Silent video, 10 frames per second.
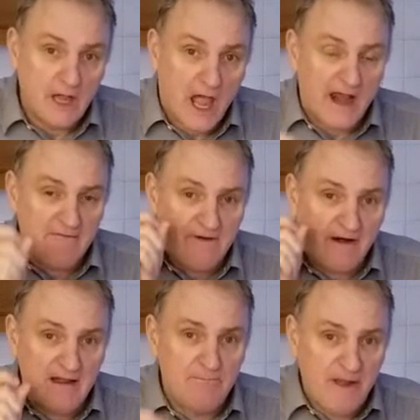and a
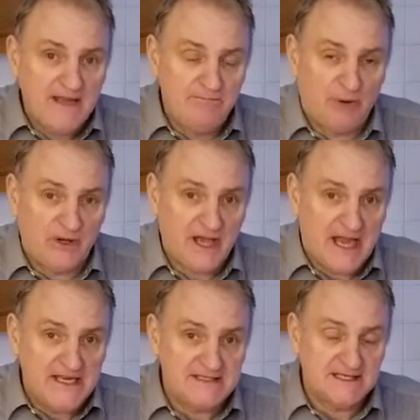very big but,
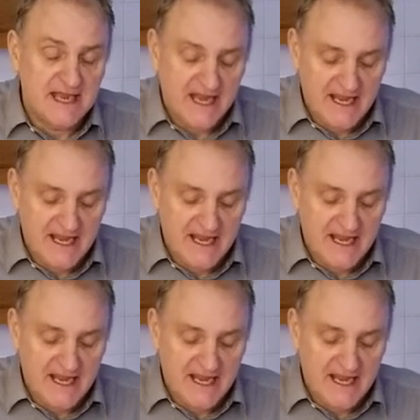is